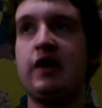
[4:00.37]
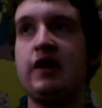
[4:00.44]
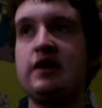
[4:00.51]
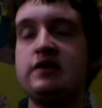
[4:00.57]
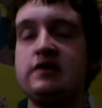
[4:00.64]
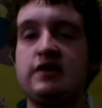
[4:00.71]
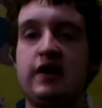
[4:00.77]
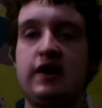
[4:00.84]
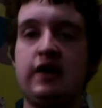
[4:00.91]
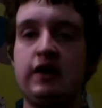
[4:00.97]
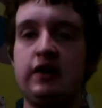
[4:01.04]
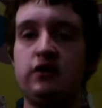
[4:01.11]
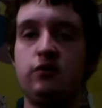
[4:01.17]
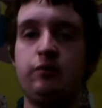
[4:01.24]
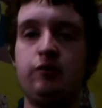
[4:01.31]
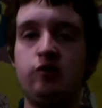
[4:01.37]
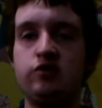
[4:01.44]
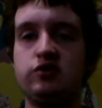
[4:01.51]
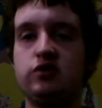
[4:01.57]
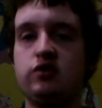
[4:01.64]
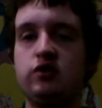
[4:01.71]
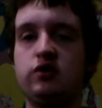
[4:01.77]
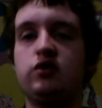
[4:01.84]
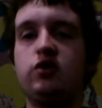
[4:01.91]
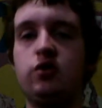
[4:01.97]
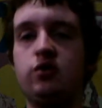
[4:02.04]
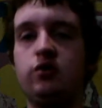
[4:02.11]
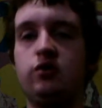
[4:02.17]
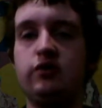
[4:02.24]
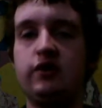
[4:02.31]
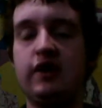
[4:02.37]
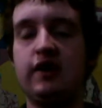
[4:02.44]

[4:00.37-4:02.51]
ends and your points are totaled.